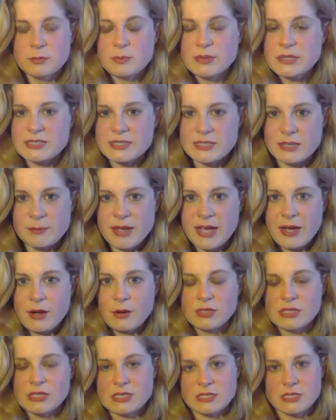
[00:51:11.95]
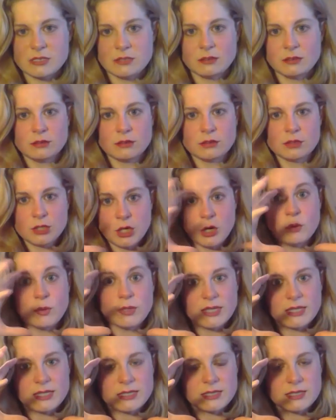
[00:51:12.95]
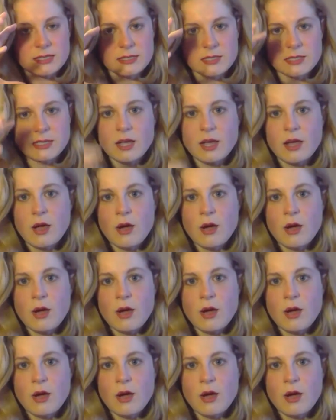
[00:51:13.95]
but somehow it still coalesces.